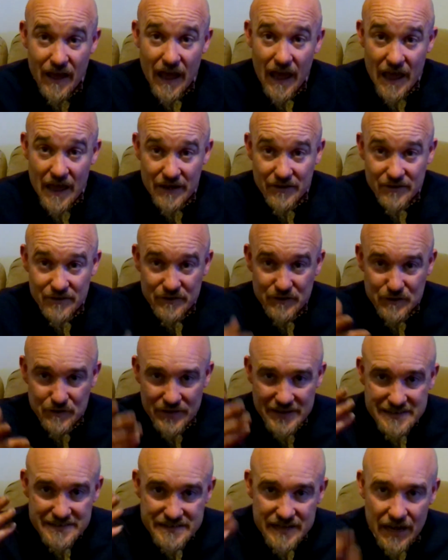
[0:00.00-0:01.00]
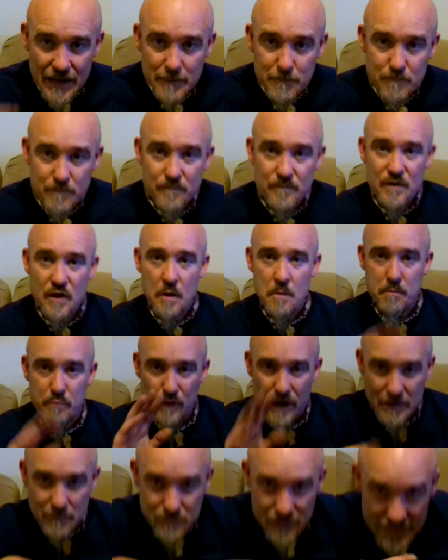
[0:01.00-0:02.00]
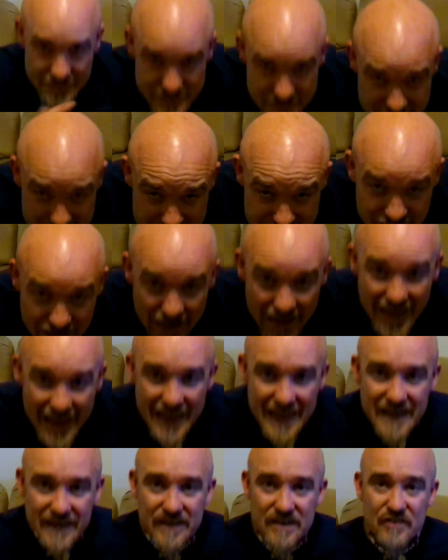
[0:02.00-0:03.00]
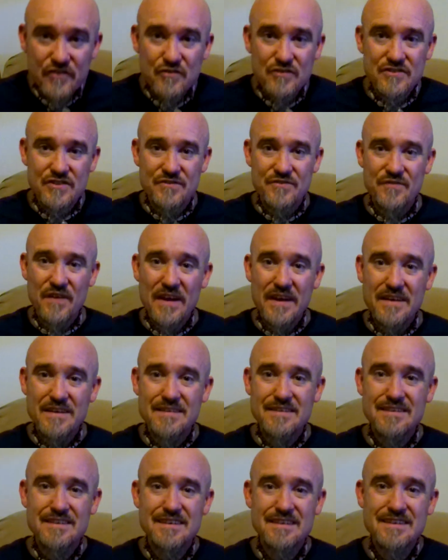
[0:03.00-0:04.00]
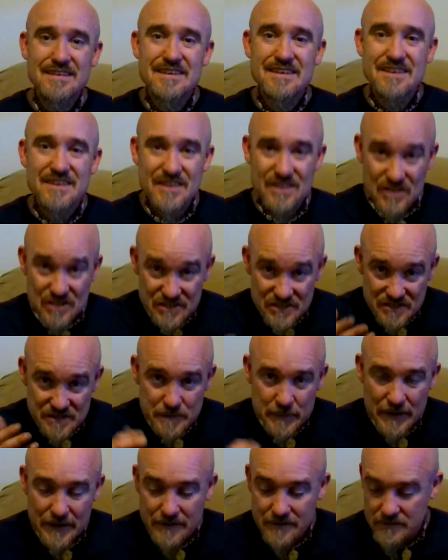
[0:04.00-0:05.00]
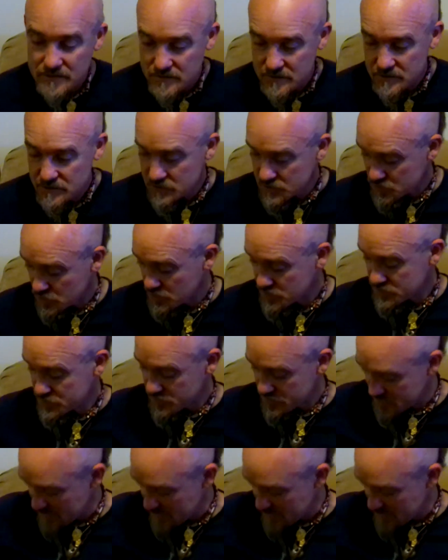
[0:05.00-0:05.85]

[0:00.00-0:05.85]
And until next time, bright blessings and an interesting fate. This has been Sorcerer